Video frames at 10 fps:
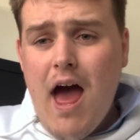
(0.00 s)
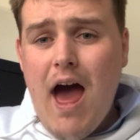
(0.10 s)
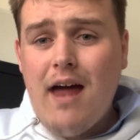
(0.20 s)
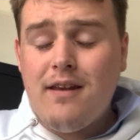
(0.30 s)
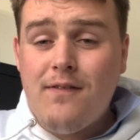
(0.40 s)

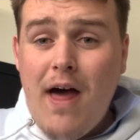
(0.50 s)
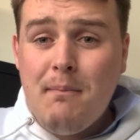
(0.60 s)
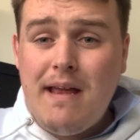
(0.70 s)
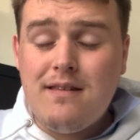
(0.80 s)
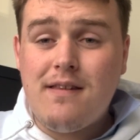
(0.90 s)
and that
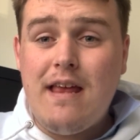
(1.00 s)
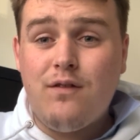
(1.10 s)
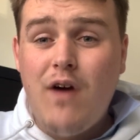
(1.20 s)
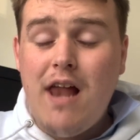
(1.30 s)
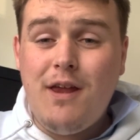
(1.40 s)
means that its
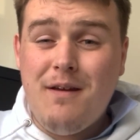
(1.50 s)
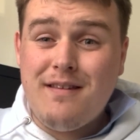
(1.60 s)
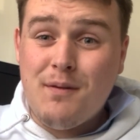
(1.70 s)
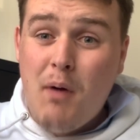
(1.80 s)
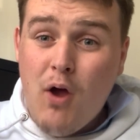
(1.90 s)
value
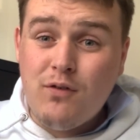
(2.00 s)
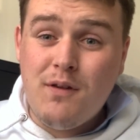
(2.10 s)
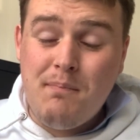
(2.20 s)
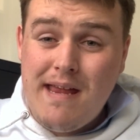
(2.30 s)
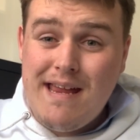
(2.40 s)
is supposed
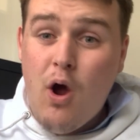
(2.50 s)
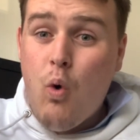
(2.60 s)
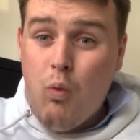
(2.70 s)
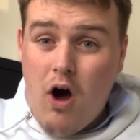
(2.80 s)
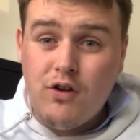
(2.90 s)
to be
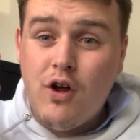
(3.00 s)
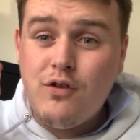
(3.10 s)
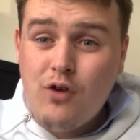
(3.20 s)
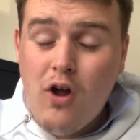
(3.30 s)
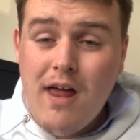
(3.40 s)

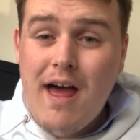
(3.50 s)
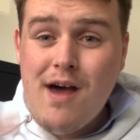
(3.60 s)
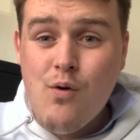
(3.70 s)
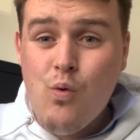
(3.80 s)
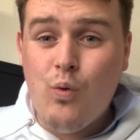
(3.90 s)
$1
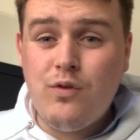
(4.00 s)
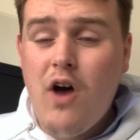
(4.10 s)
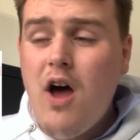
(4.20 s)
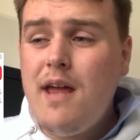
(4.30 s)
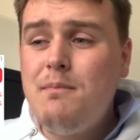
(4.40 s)
at all
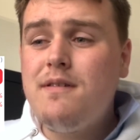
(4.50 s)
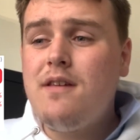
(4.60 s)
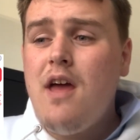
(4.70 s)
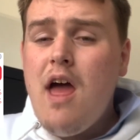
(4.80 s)
times,